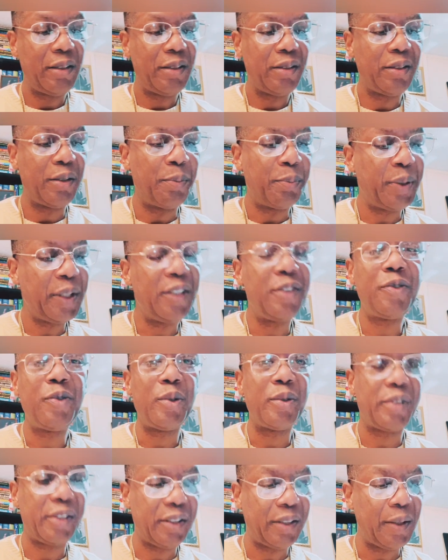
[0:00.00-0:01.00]
to peaceful
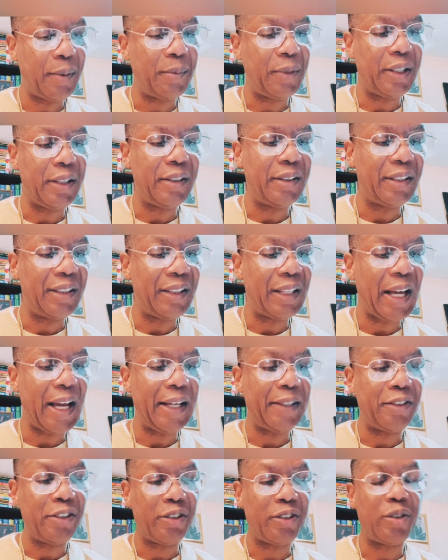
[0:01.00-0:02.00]
assembly
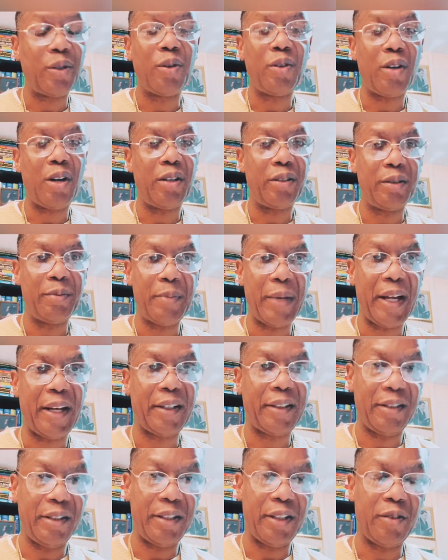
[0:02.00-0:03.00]
denied the so-called
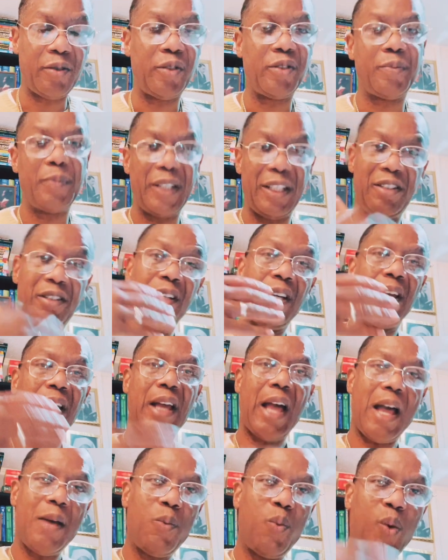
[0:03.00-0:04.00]
American Negroes, meaning
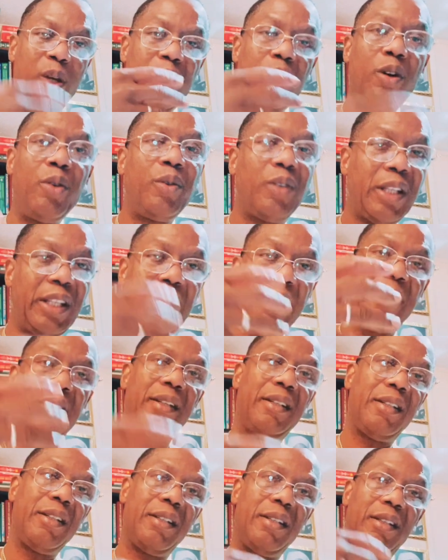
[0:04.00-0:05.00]
we don't get
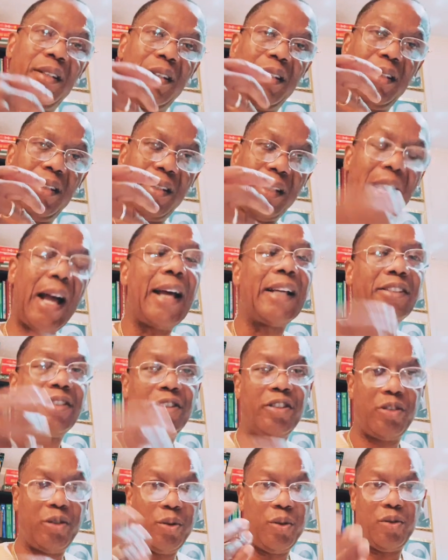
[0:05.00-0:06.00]

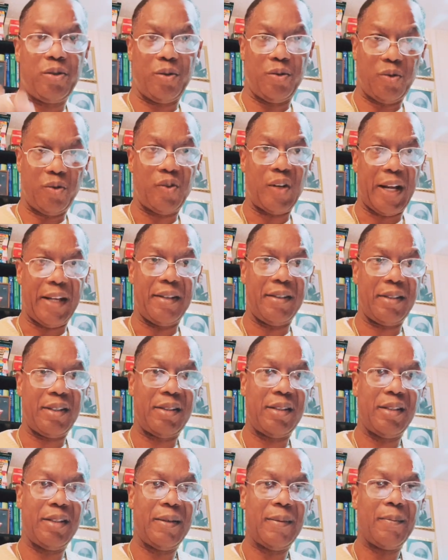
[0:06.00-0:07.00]
constitutional
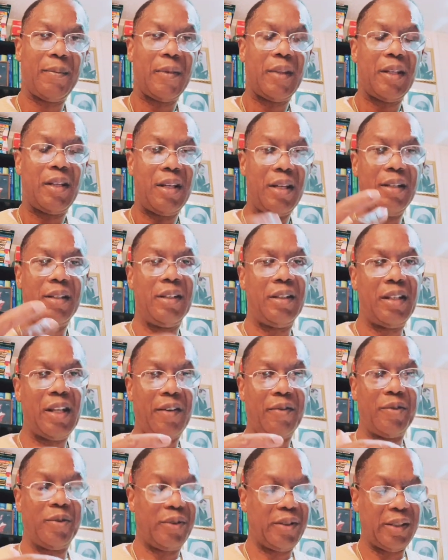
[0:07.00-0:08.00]
rights in the
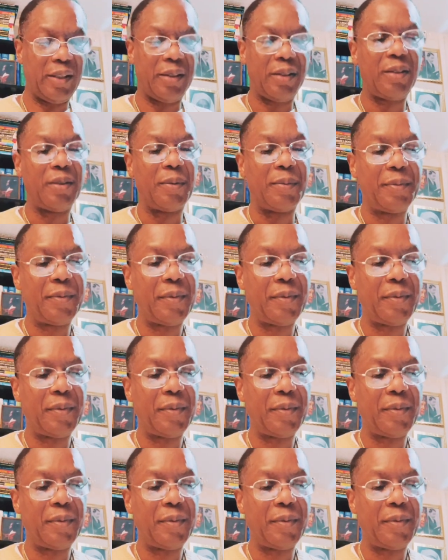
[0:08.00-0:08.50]
devil's system.